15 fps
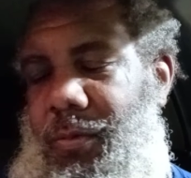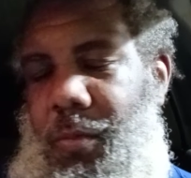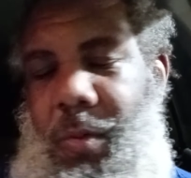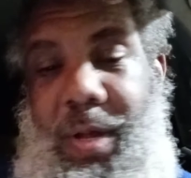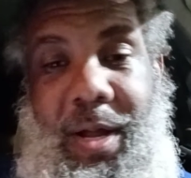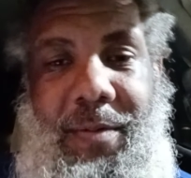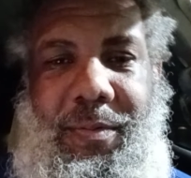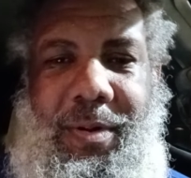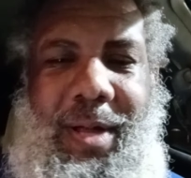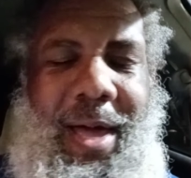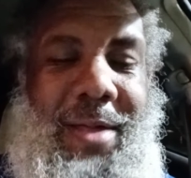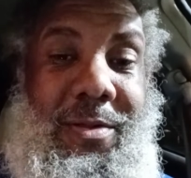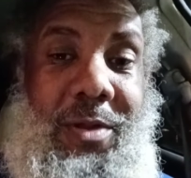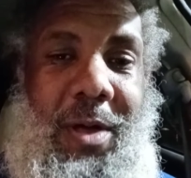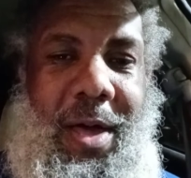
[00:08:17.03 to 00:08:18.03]
whatever.
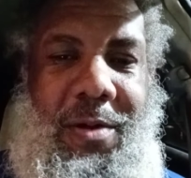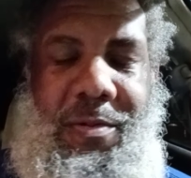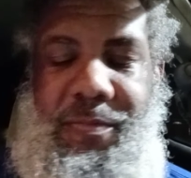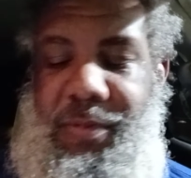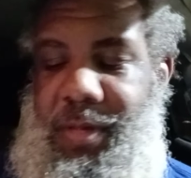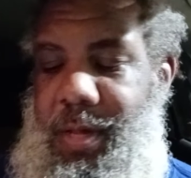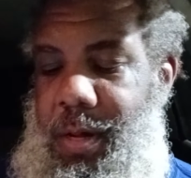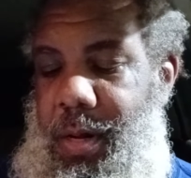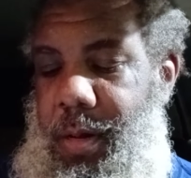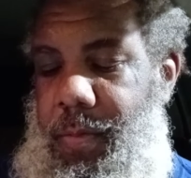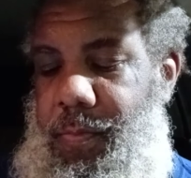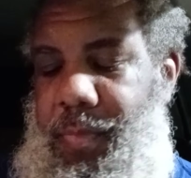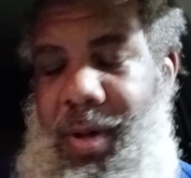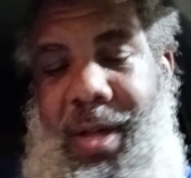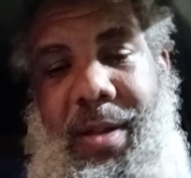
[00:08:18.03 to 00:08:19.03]
I don't even care.
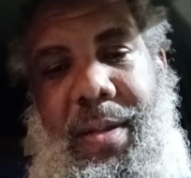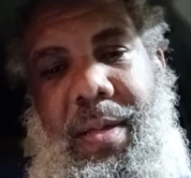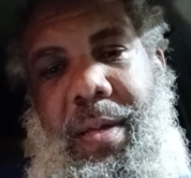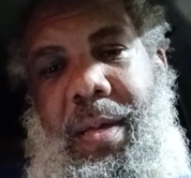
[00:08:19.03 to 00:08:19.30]
But